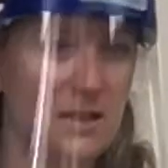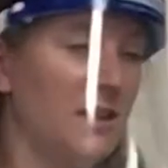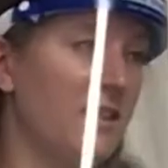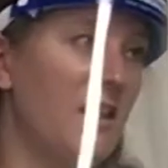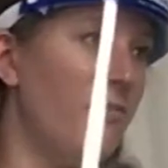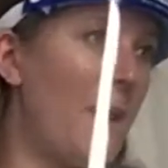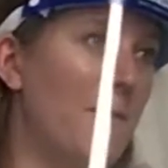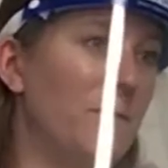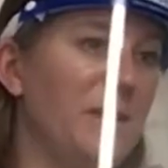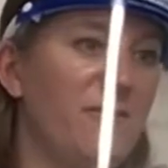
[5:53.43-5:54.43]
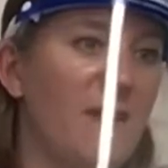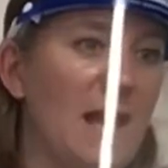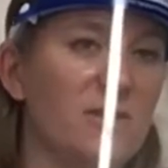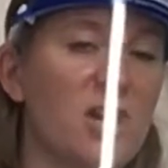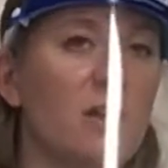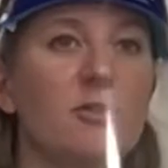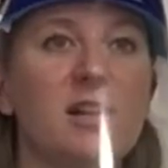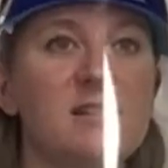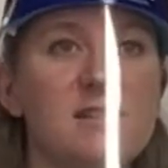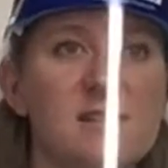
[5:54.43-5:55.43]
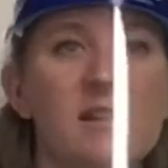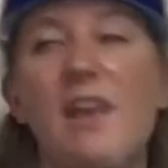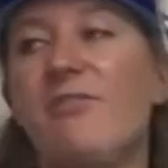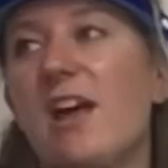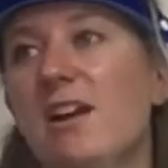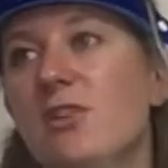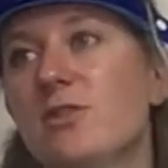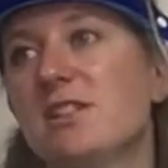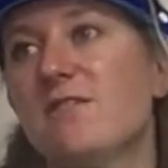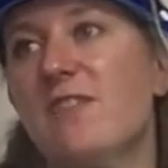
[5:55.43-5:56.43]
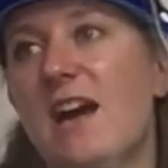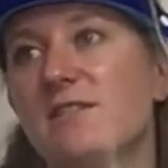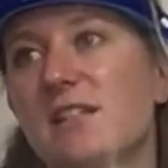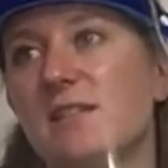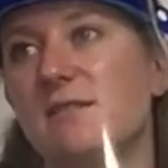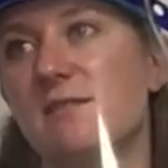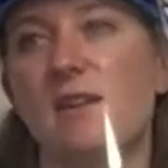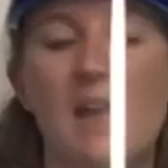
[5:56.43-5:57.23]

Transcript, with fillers: they've probably found hundreds, if not hundreds of thousands,